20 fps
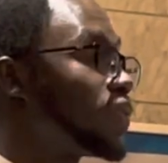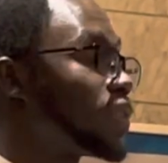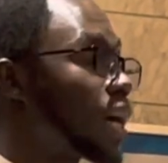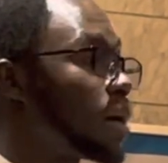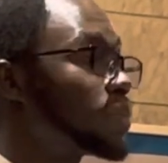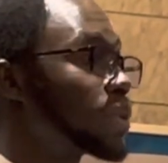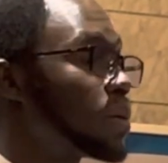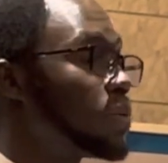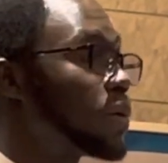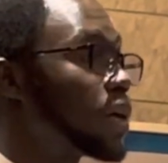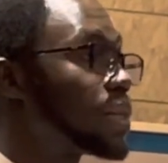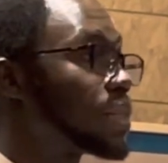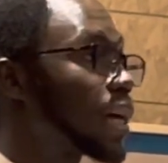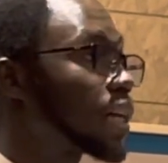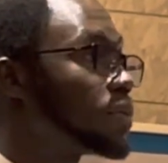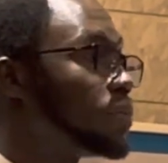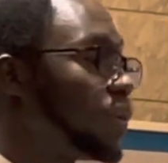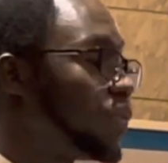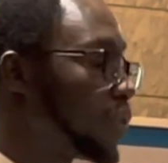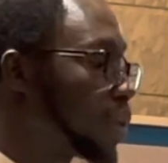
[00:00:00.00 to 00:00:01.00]
time someone
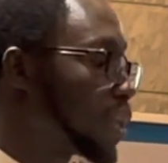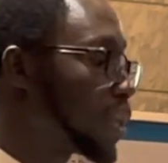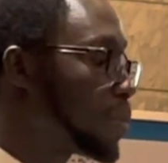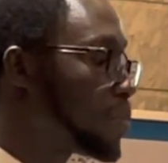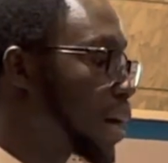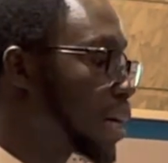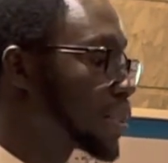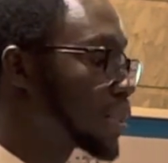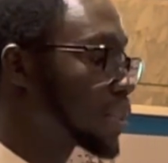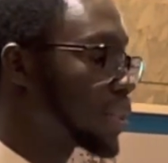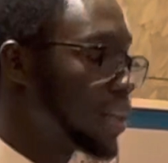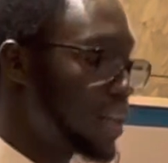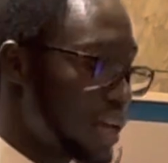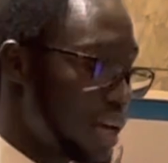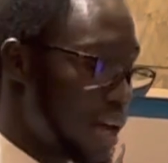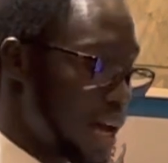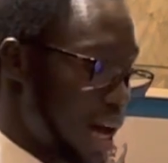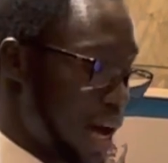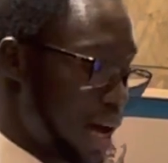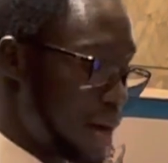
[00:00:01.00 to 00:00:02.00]
takes before they pass
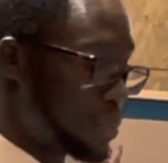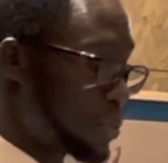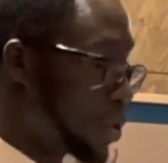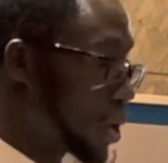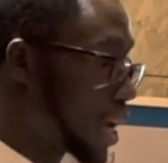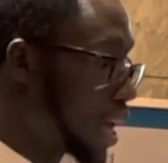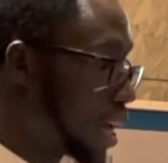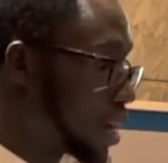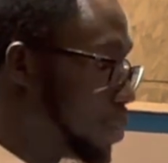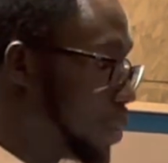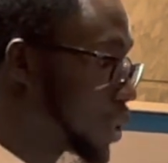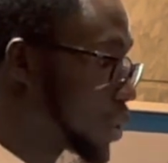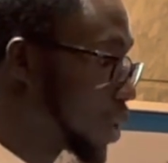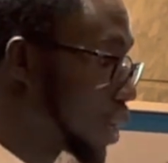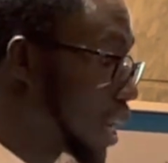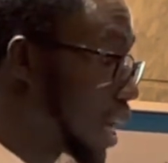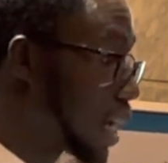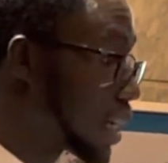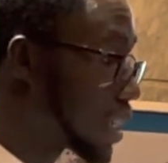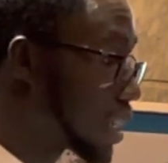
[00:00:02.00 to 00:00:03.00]
upon
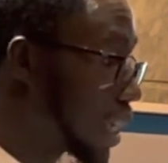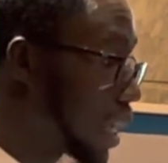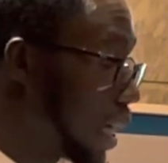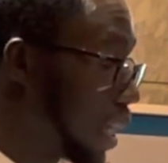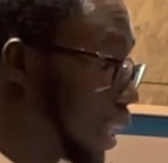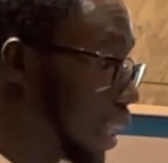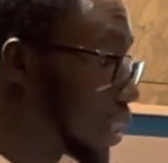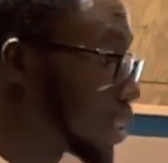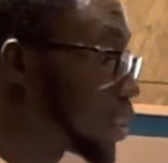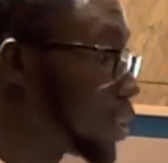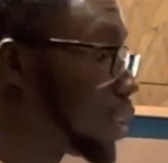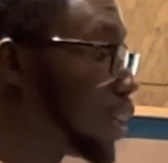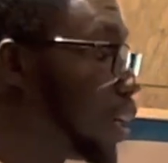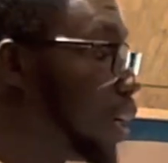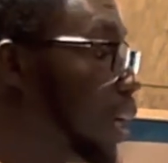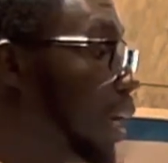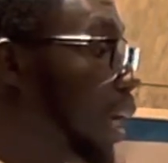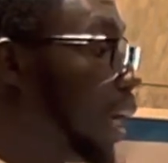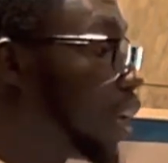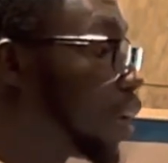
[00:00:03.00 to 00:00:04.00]
admission at KNH.
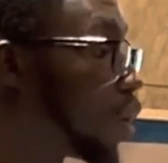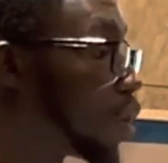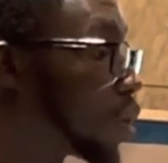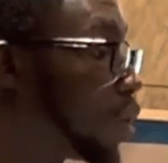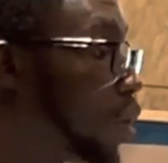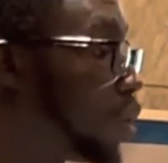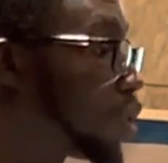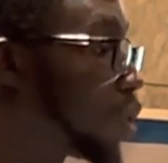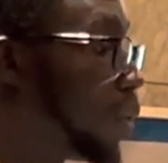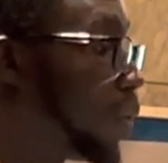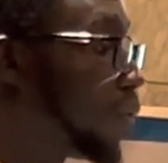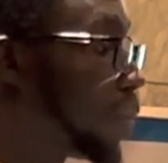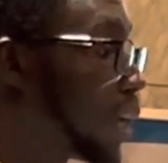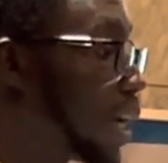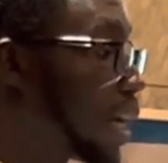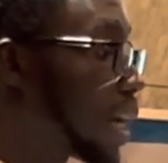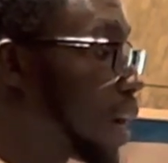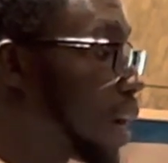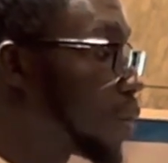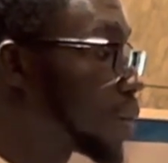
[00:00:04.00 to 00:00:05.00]
In conclusion, we
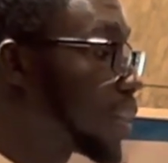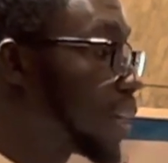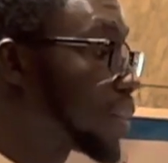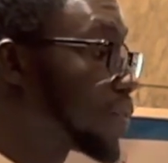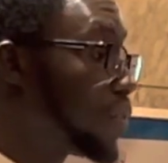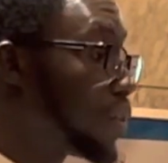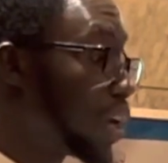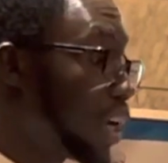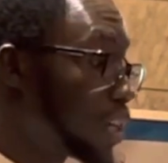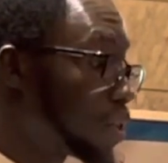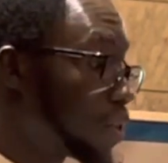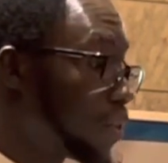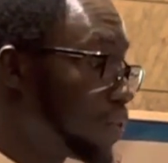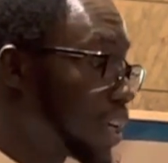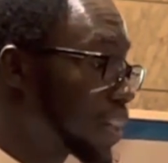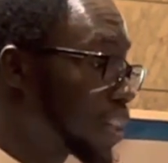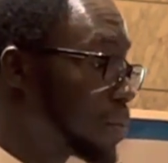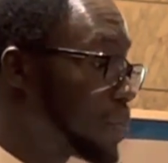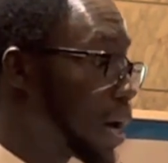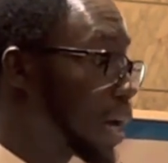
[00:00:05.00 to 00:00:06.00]
figured out that the rate of
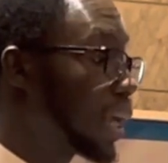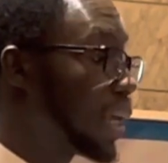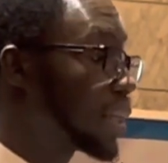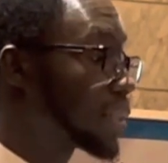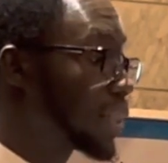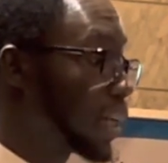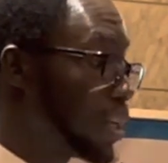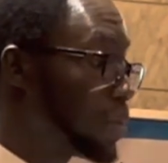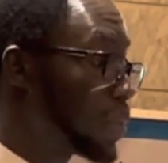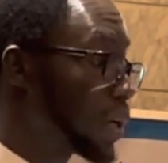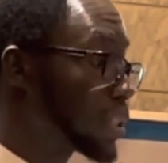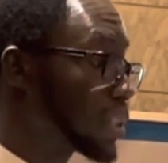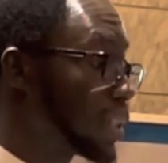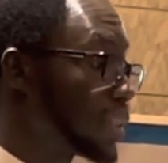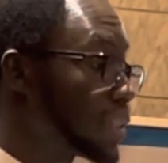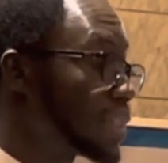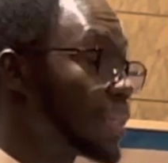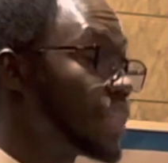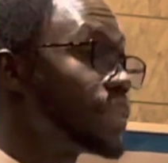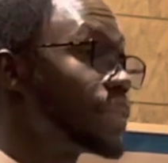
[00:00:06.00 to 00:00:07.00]
death among SID
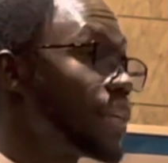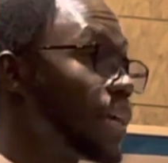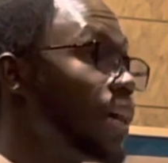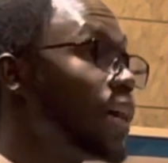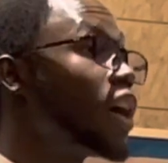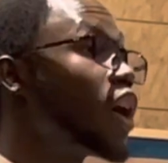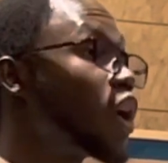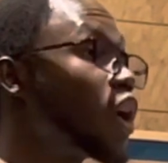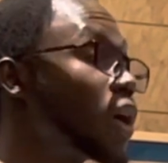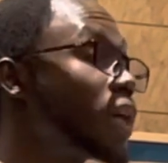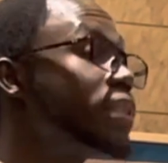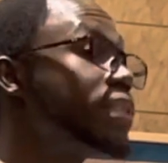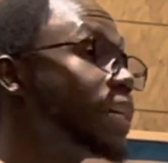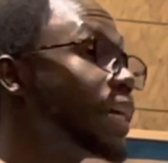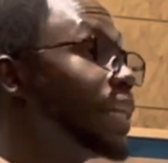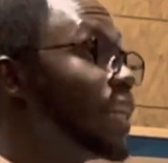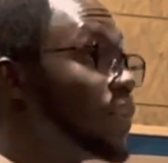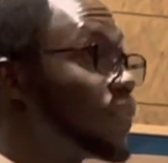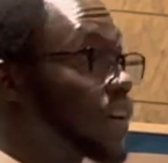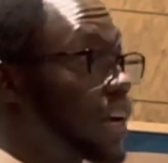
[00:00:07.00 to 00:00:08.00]
patients is
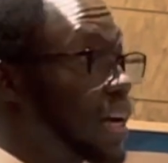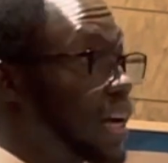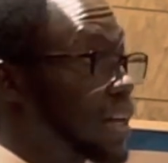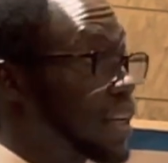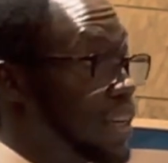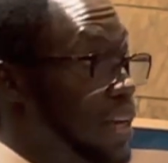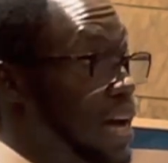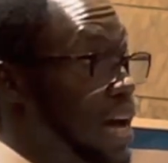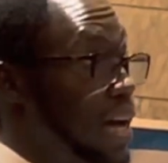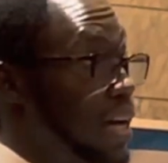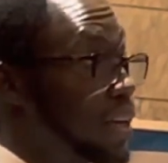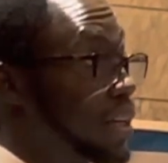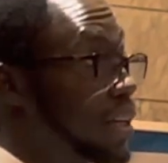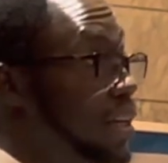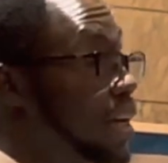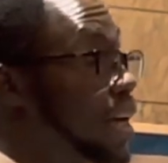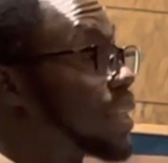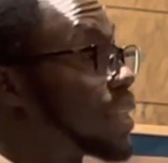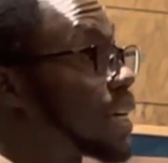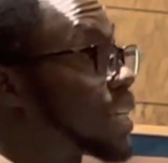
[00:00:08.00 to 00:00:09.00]
significantly high.
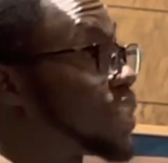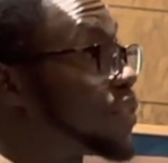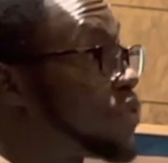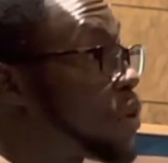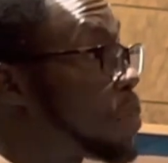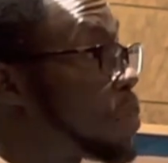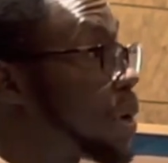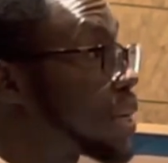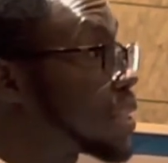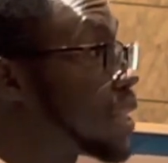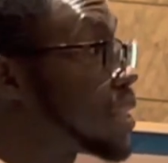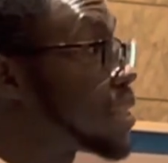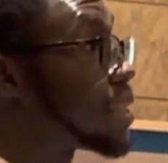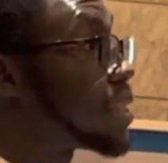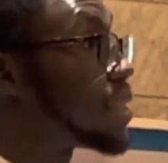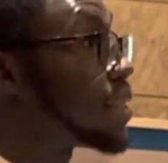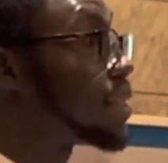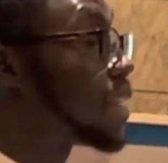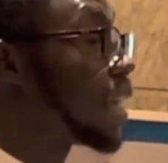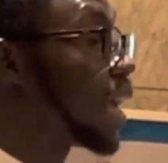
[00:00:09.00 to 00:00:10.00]
34%
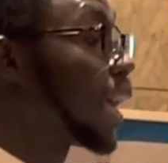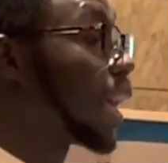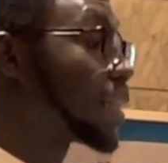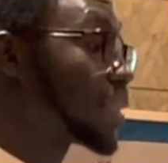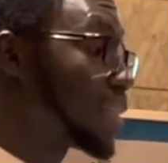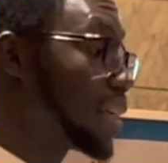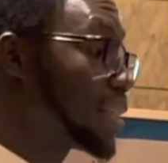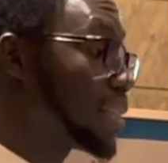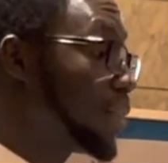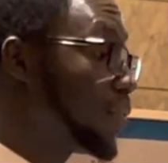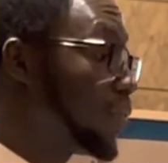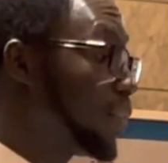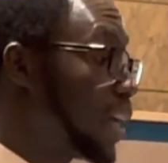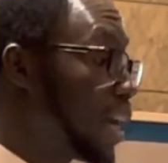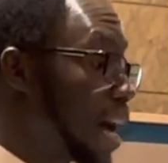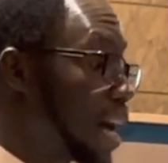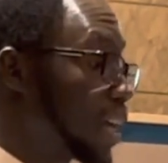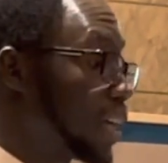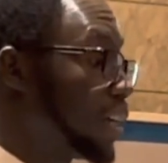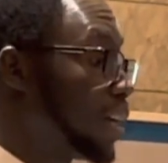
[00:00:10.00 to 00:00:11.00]
is excessively
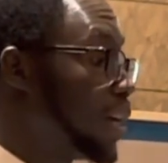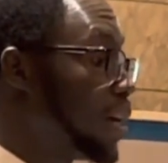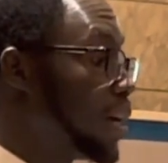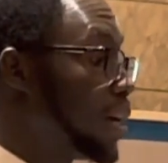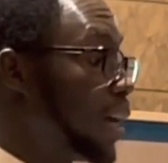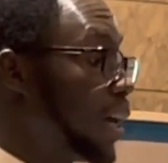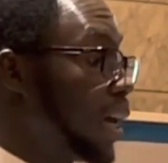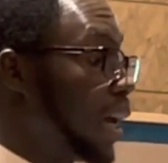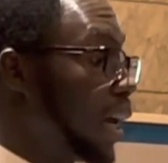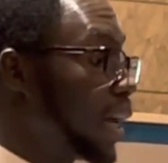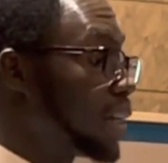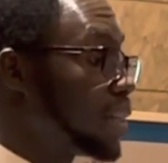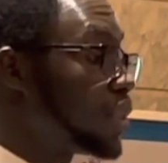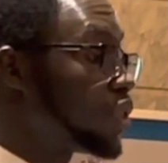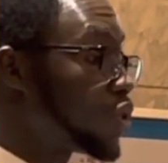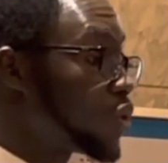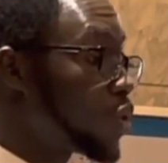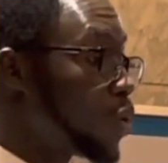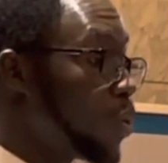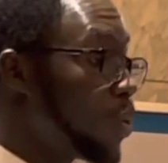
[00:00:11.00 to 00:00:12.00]
high. And
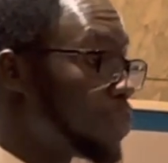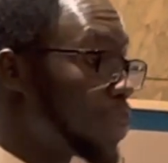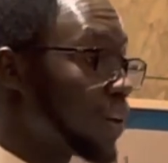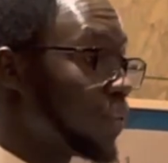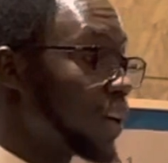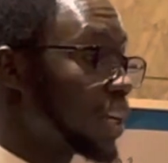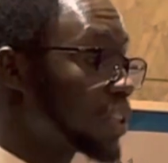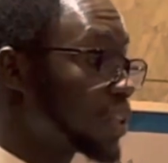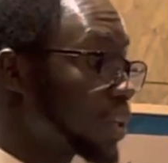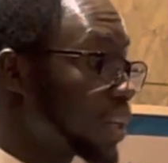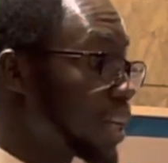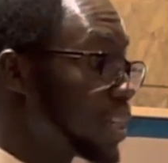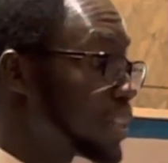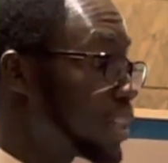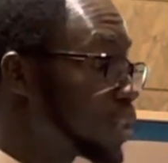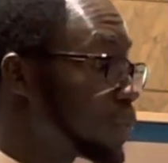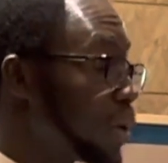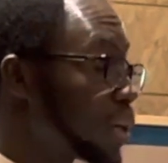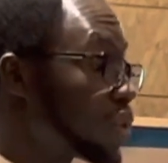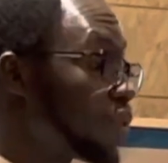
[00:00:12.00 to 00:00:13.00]
2, prevention and
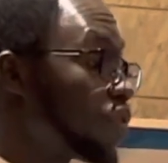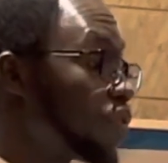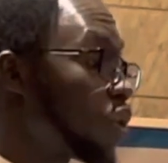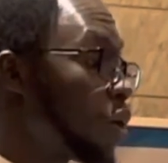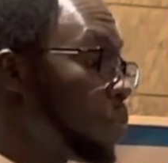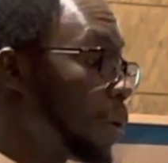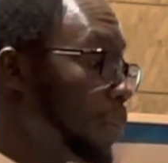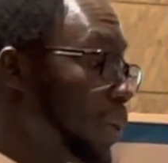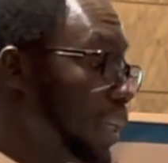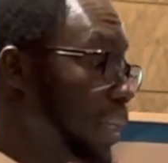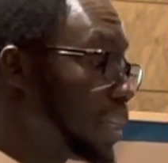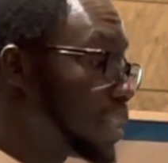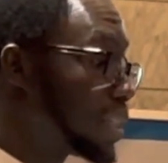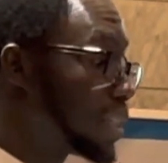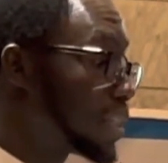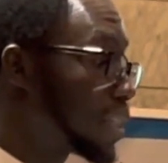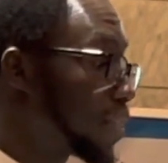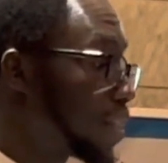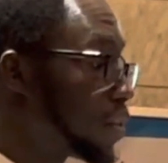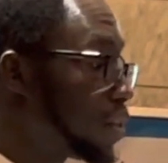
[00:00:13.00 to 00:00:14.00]
treatment of comorbidities
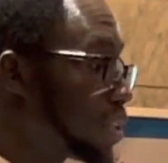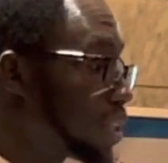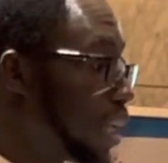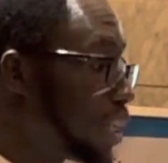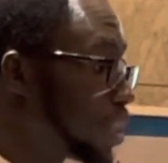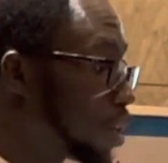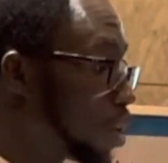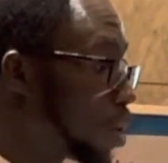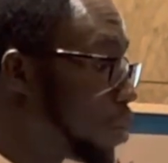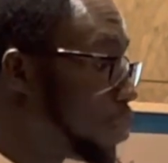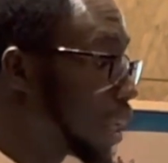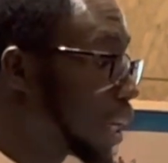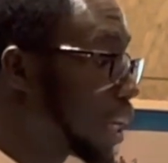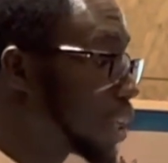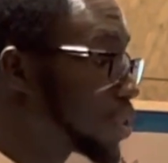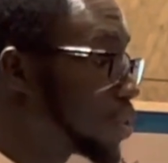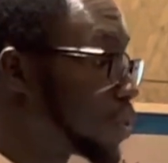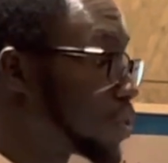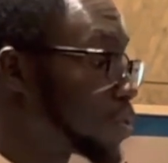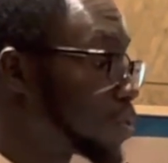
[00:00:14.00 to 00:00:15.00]
and the resulting
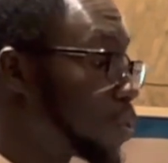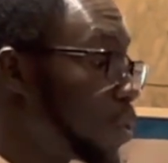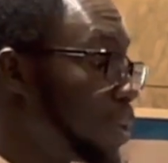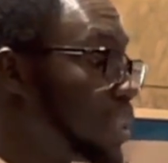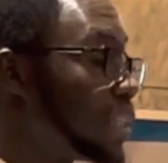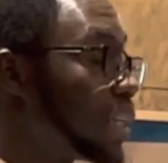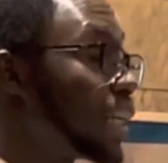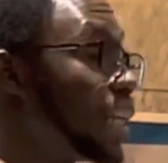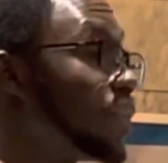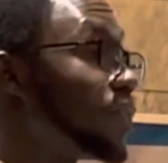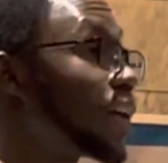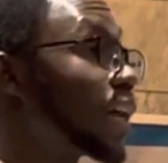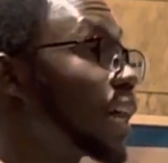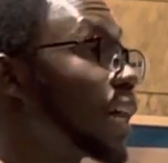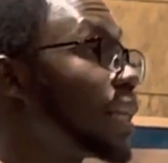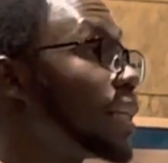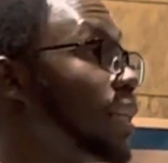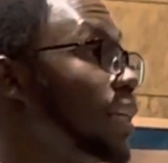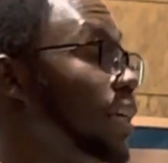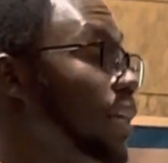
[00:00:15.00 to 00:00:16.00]
complications would
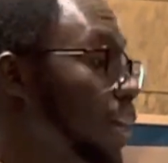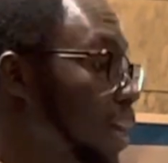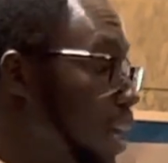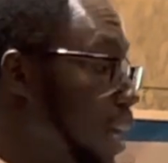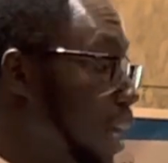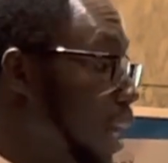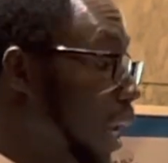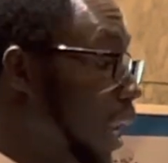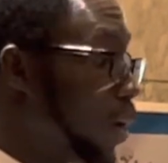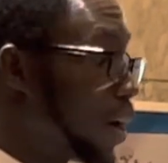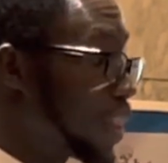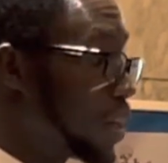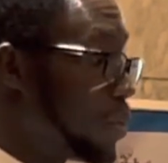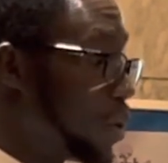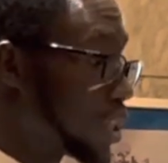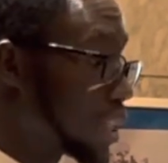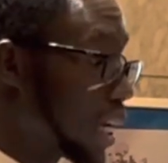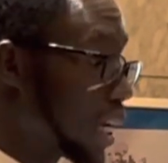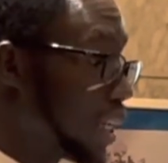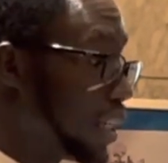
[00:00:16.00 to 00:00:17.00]
significantly lower the
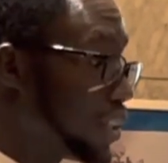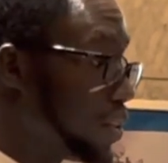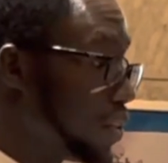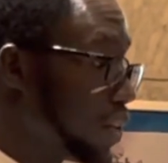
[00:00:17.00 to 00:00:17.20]
mortality